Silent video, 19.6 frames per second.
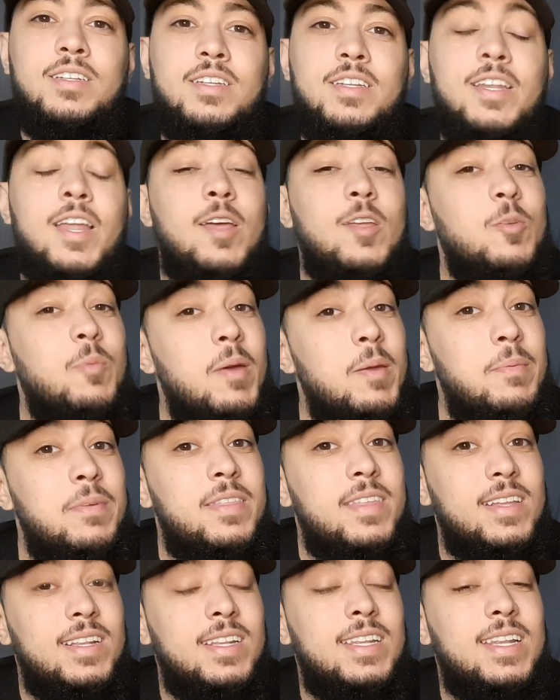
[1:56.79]
Now you may be
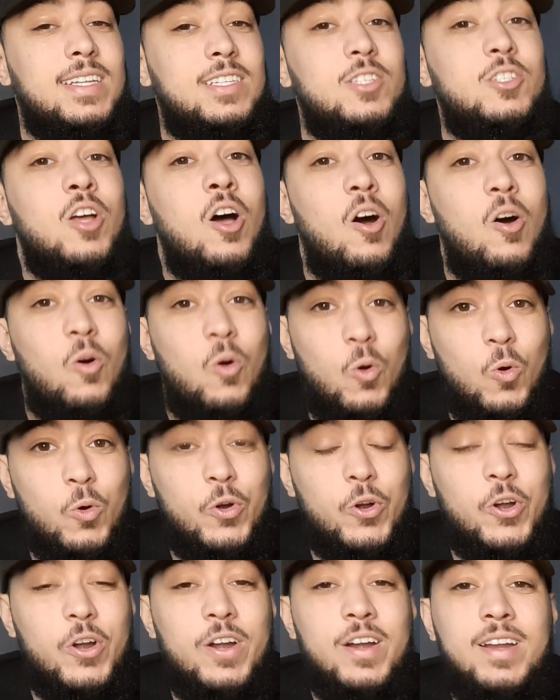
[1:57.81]
thinking that that's a tall
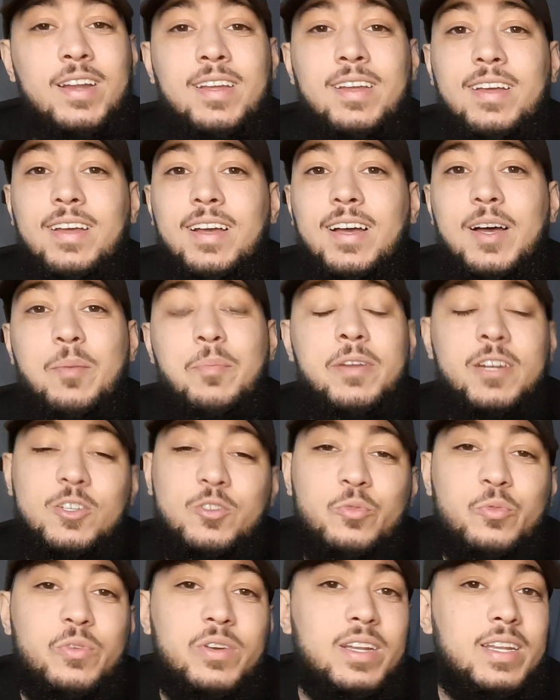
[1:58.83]
order, but
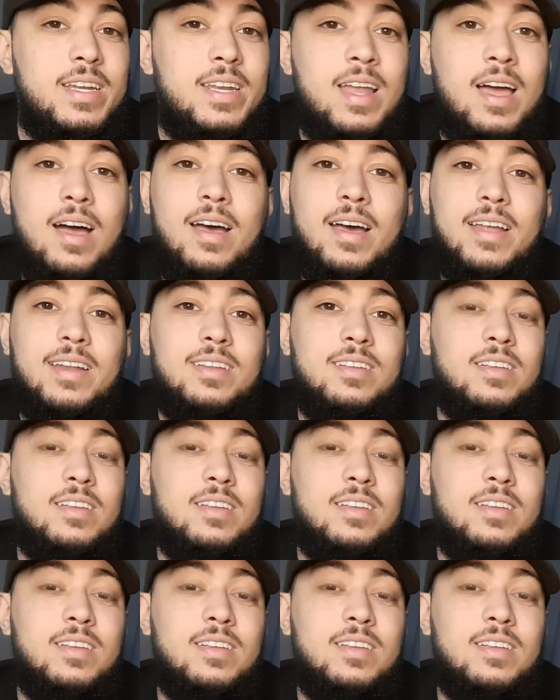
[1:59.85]
it's really not.